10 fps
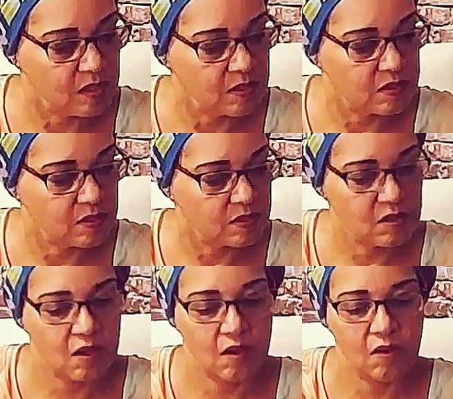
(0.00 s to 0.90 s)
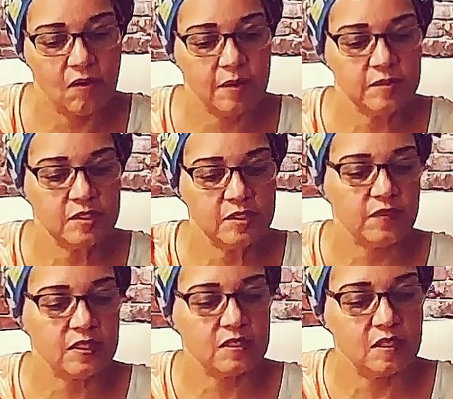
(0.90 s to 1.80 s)
So I'm just
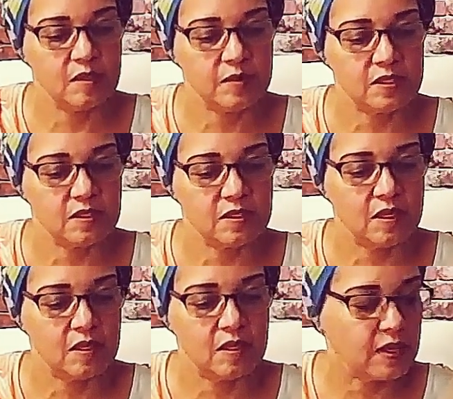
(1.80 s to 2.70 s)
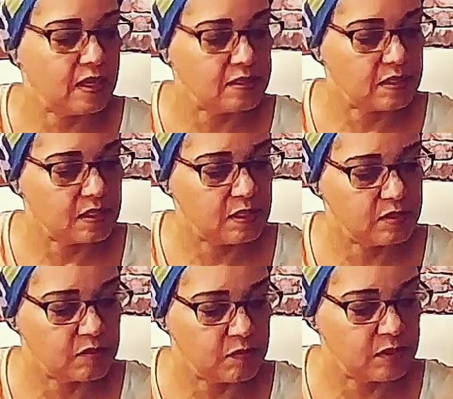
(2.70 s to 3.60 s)
fixing up this stuff, guys, in
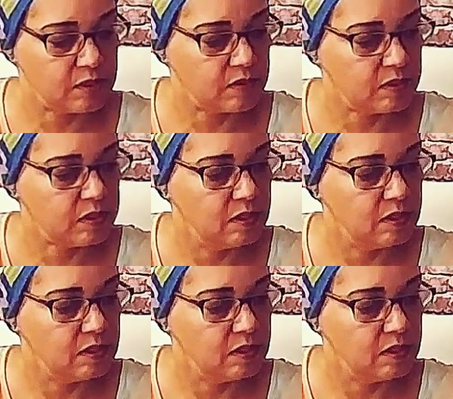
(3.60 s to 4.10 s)
case you're wondering.